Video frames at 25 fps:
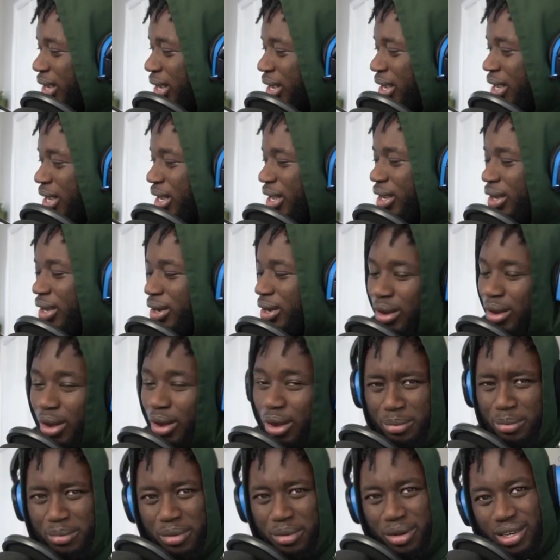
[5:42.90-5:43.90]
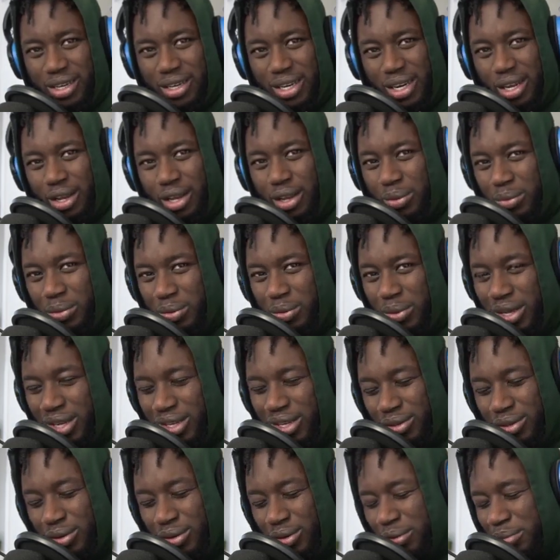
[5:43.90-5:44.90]
You know, I hope your day, your week is
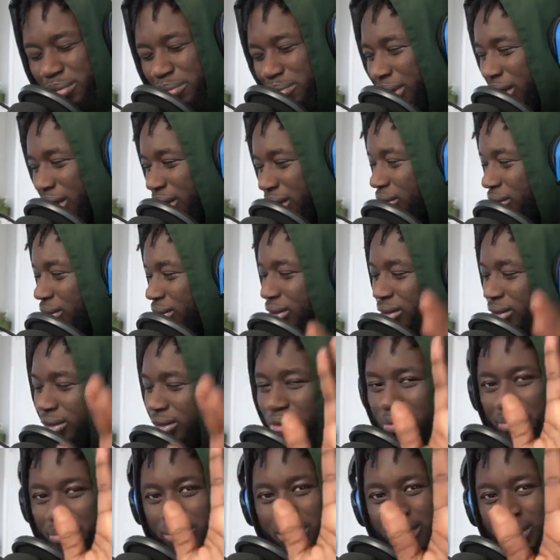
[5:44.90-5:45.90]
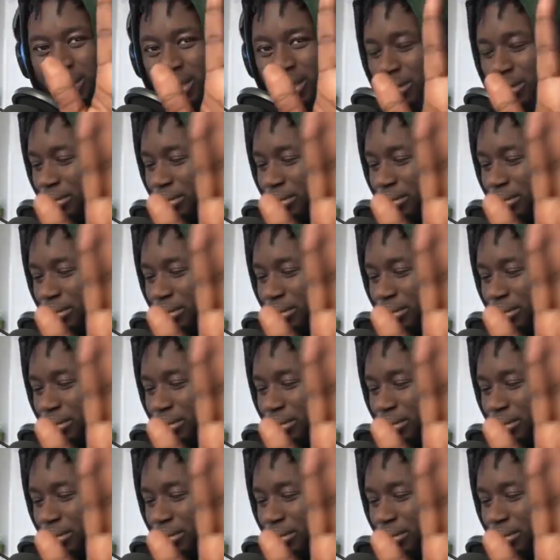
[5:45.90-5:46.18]
going better. Peace out.